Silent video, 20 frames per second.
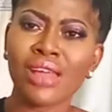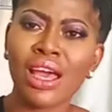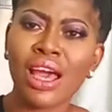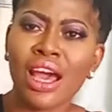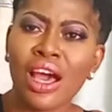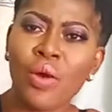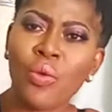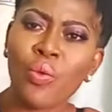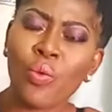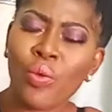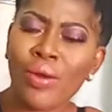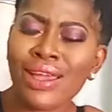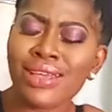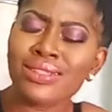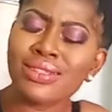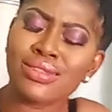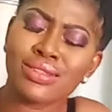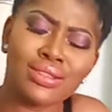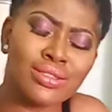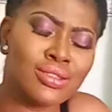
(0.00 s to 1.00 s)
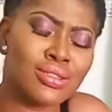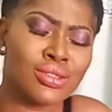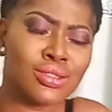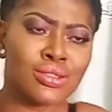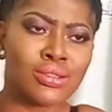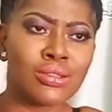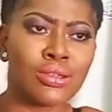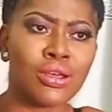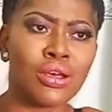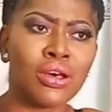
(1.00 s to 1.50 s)
her words is
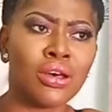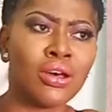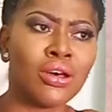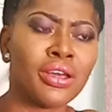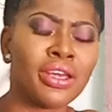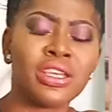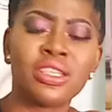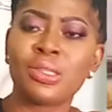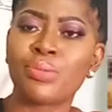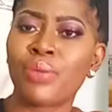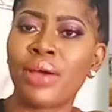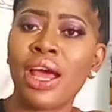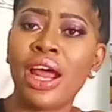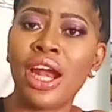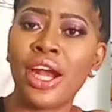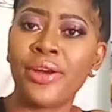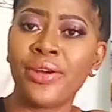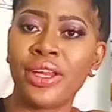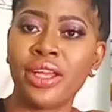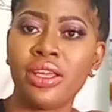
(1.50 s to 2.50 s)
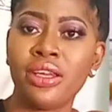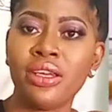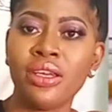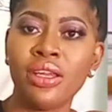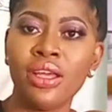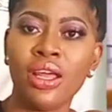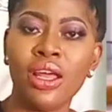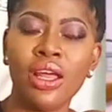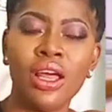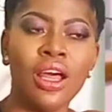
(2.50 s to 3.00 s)
so inspiring,
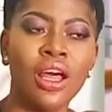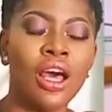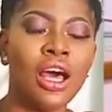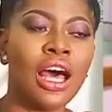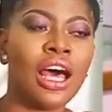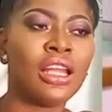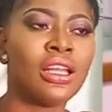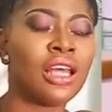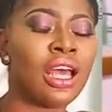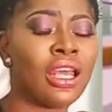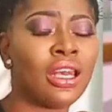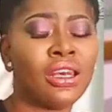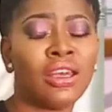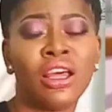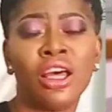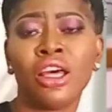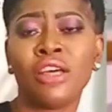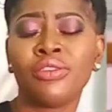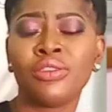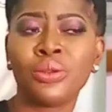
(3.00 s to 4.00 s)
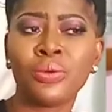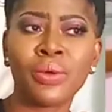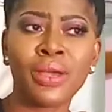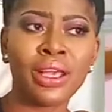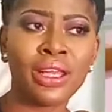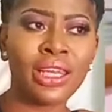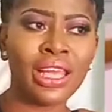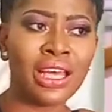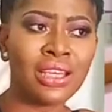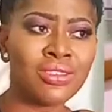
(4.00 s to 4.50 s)
and I love the
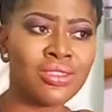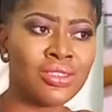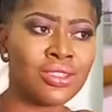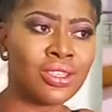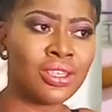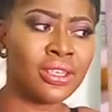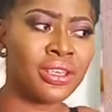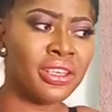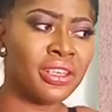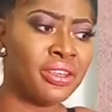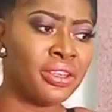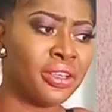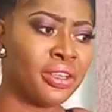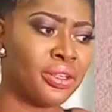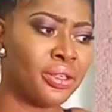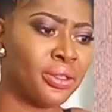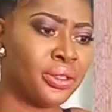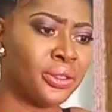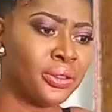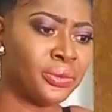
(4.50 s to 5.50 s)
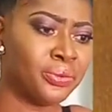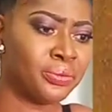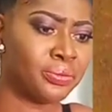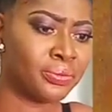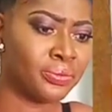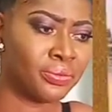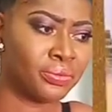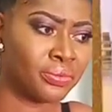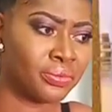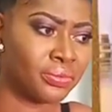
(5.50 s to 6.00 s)
way that she you know